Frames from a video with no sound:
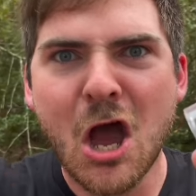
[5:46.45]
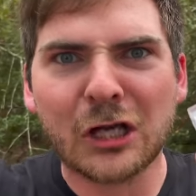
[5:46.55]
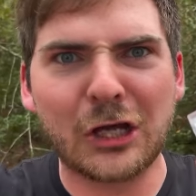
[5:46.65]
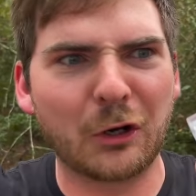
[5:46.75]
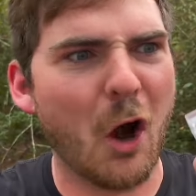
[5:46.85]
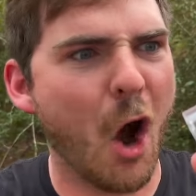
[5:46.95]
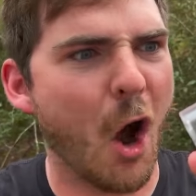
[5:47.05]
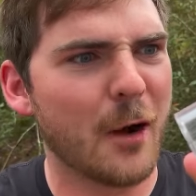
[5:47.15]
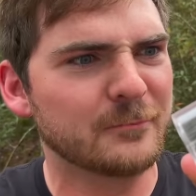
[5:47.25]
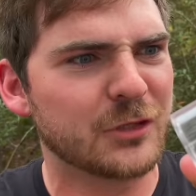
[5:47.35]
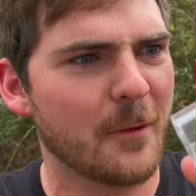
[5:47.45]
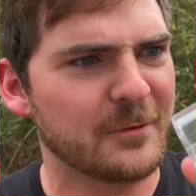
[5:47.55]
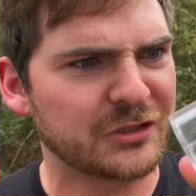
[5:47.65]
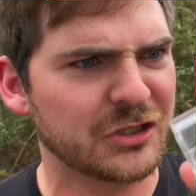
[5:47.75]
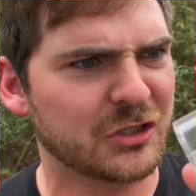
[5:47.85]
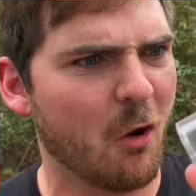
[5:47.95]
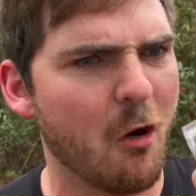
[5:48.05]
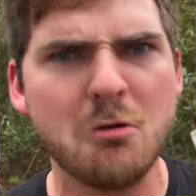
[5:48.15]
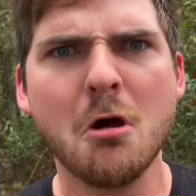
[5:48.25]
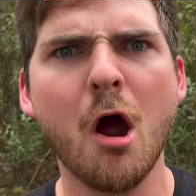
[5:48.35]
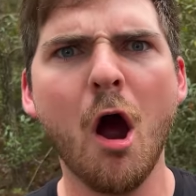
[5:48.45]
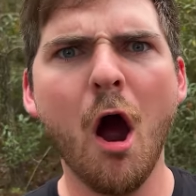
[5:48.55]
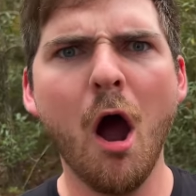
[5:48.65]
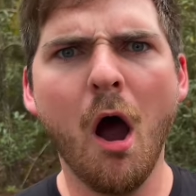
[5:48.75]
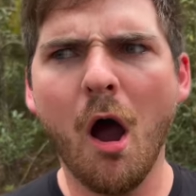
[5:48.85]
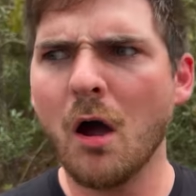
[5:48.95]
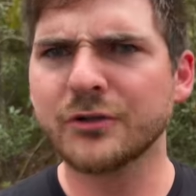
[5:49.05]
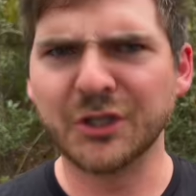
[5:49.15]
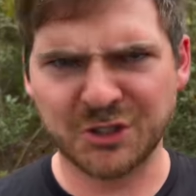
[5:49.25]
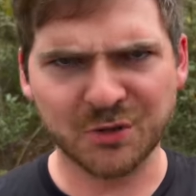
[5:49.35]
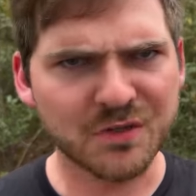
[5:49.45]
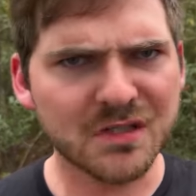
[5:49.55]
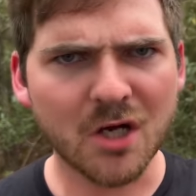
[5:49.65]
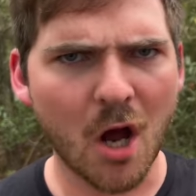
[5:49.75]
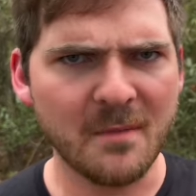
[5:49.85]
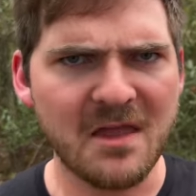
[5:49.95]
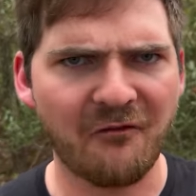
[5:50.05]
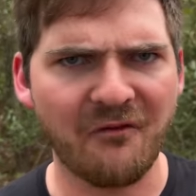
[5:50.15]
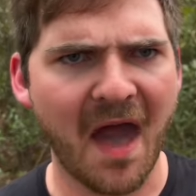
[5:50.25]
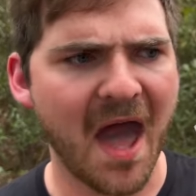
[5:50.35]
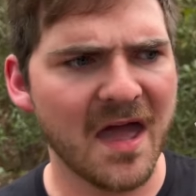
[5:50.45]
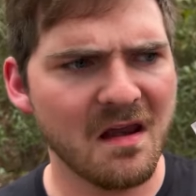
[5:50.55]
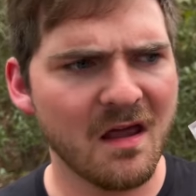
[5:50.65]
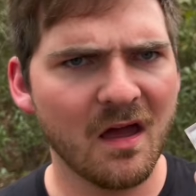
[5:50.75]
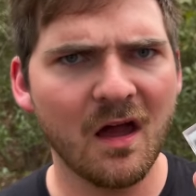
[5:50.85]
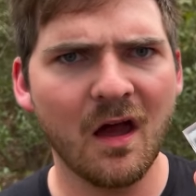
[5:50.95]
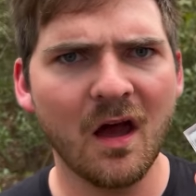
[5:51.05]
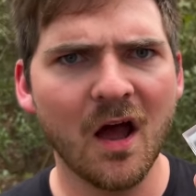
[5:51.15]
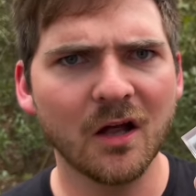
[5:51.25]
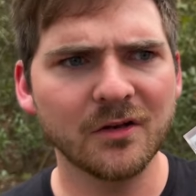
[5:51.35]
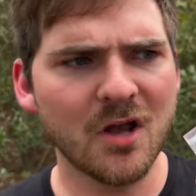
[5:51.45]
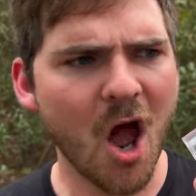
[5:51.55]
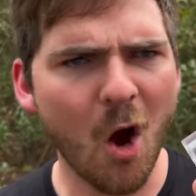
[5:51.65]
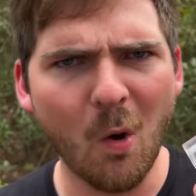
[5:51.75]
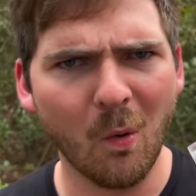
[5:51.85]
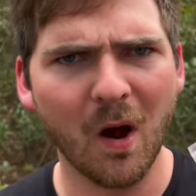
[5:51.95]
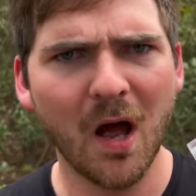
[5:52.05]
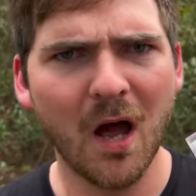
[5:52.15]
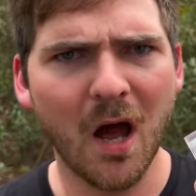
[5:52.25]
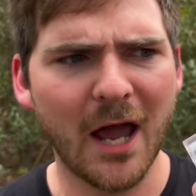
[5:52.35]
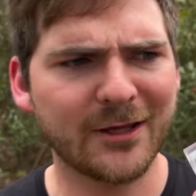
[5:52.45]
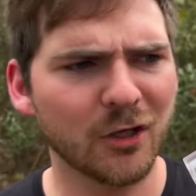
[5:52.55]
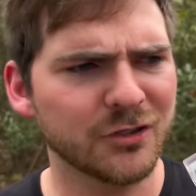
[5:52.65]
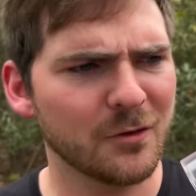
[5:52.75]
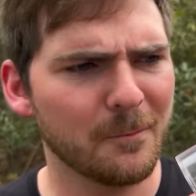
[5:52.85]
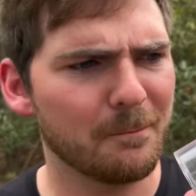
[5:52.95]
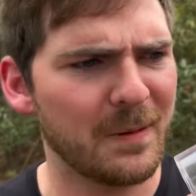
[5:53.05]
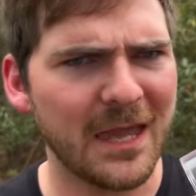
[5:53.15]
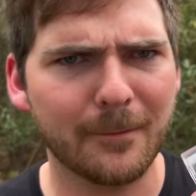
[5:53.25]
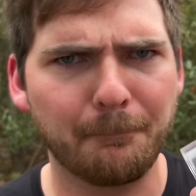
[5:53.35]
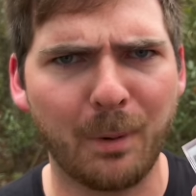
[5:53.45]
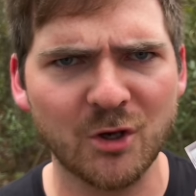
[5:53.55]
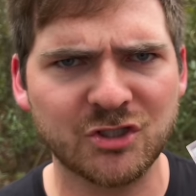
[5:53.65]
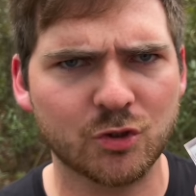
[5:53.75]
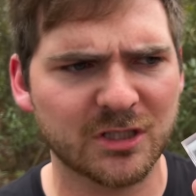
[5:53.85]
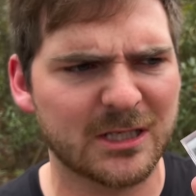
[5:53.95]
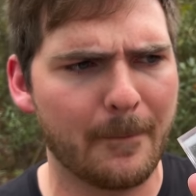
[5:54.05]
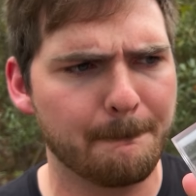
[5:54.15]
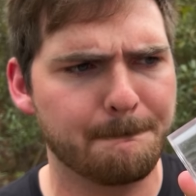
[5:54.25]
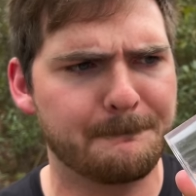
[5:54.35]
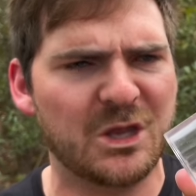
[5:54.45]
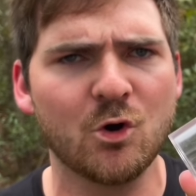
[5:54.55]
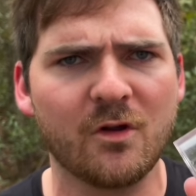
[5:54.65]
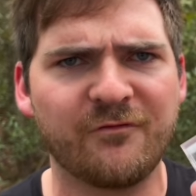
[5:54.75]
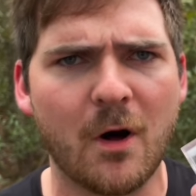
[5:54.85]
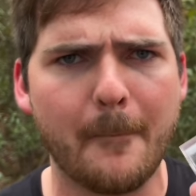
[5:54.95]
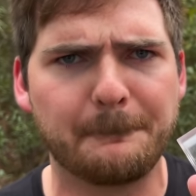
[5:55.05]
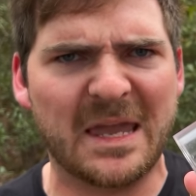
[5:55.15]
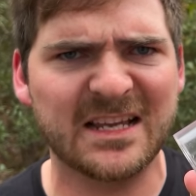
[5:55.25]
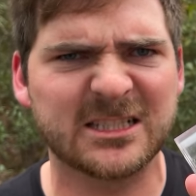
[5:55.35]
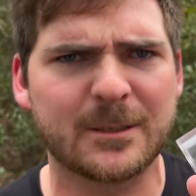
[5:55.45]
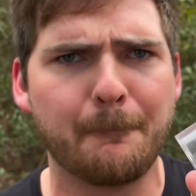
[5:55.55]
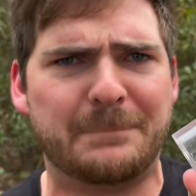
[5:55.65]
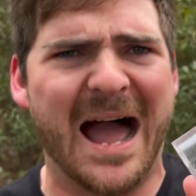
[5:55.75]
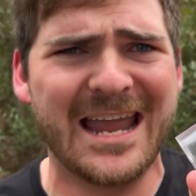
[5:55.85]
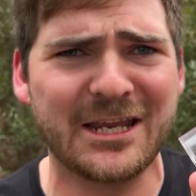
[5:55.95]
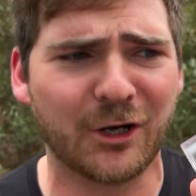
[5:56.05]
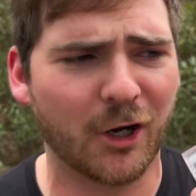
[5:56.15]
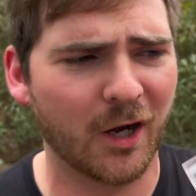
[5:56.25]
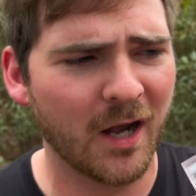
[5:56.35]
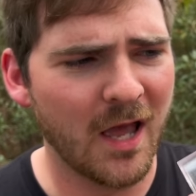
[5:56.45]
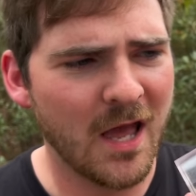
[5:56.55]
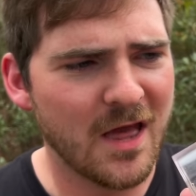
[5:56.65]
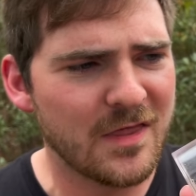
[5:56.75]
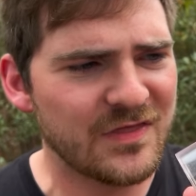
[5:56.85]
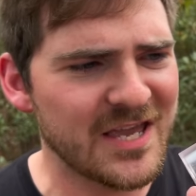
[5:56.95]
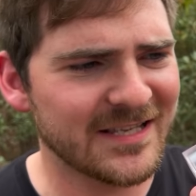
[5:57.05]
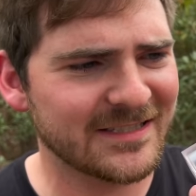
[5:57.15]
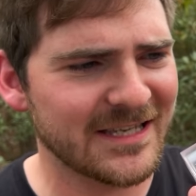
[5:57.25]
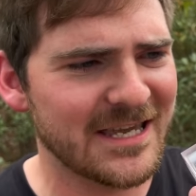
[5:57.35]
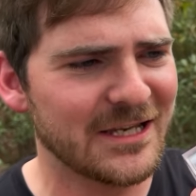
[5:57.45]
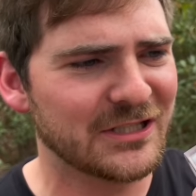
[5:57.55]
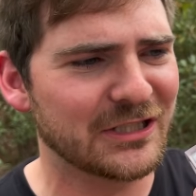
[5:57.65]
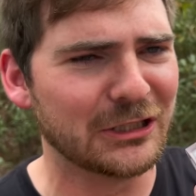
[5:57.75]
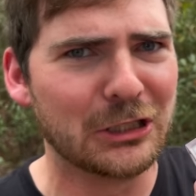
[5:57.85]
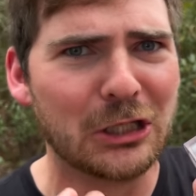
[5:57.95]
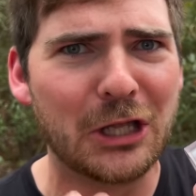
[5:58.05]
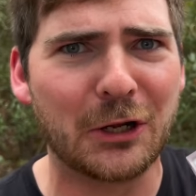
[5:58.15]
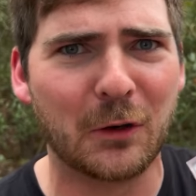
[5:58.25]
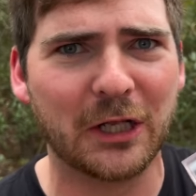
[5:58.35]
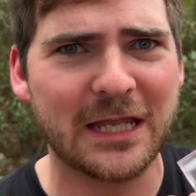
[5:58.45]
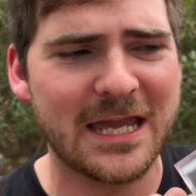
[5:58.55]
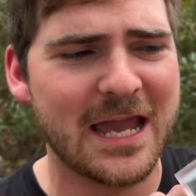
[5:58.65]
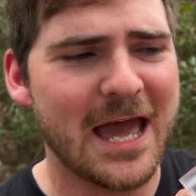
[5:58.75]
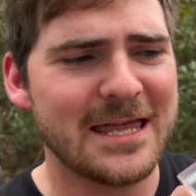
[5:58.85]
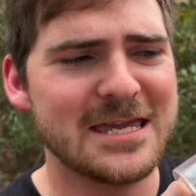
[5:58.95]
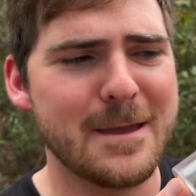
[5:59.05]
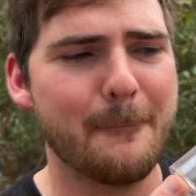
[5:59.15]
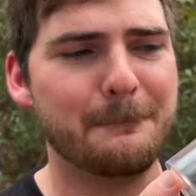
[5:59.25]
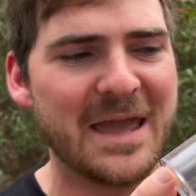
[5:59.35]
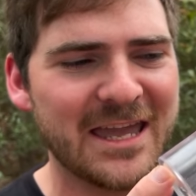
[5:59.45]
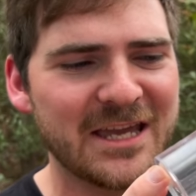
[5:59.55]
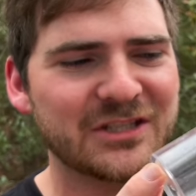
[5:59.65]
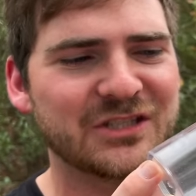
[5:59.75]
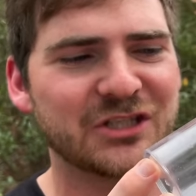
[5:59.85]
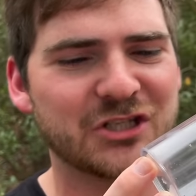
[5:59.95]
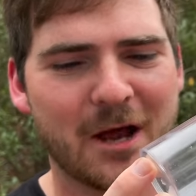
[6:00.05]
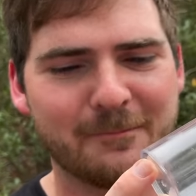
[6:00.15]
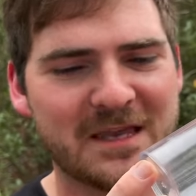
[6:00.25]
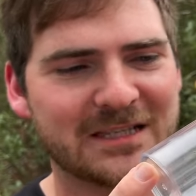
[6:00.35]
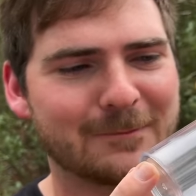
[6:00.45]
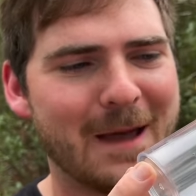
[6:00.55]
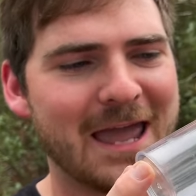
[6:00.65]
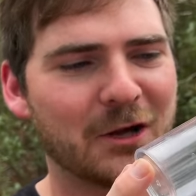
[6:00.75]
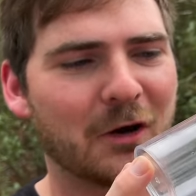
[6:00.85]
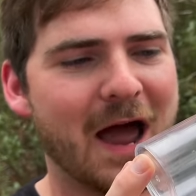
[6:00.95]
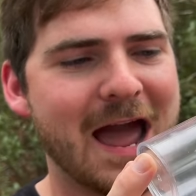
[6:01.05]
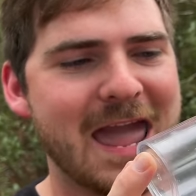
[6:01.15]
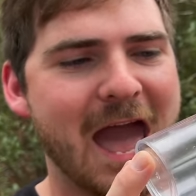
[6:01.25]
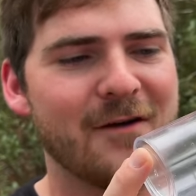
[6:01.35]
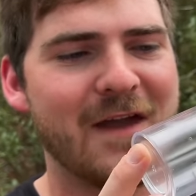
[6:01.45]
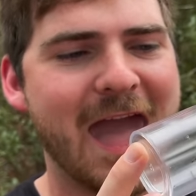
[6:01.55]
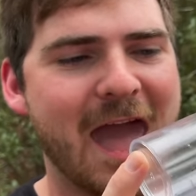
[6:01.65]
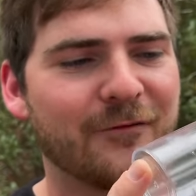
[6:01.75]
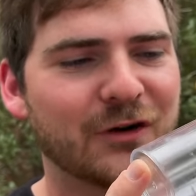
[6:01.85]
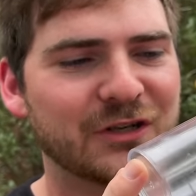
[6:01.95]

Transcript: got her arms open. She's going, Did you just call me fat? No, I called you big, boisterous, and beautiful big spider. This is literally the biggest jumping spider I have ever